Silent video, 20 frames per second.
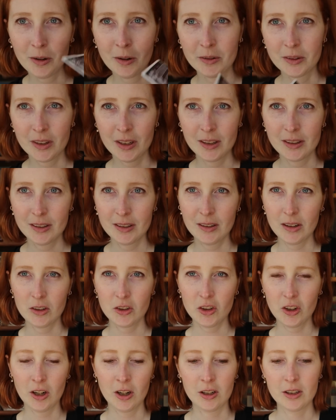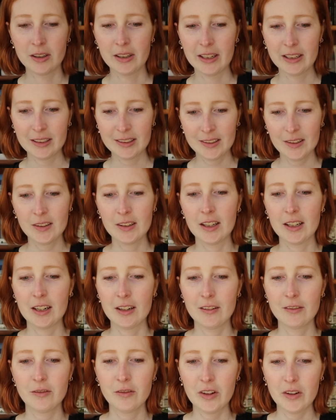I was going to stitch on Legacy
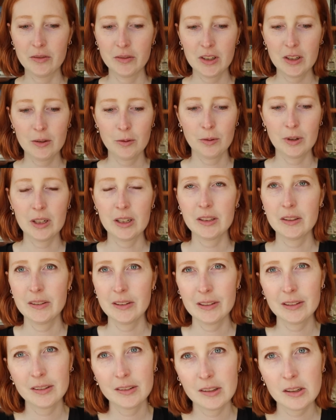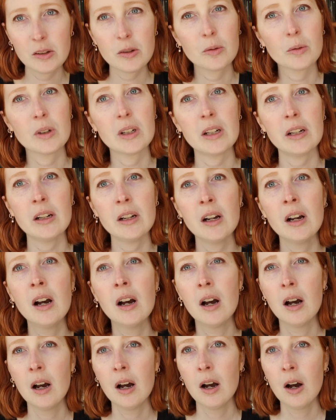Linen 5363
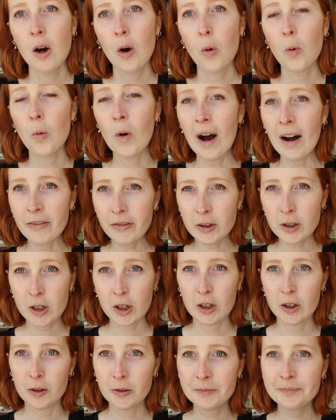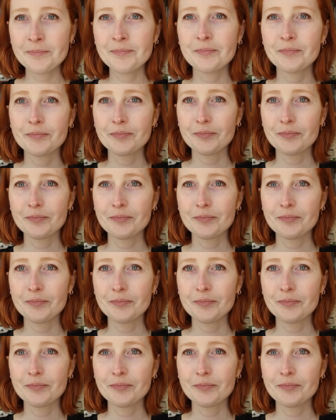waffle cone,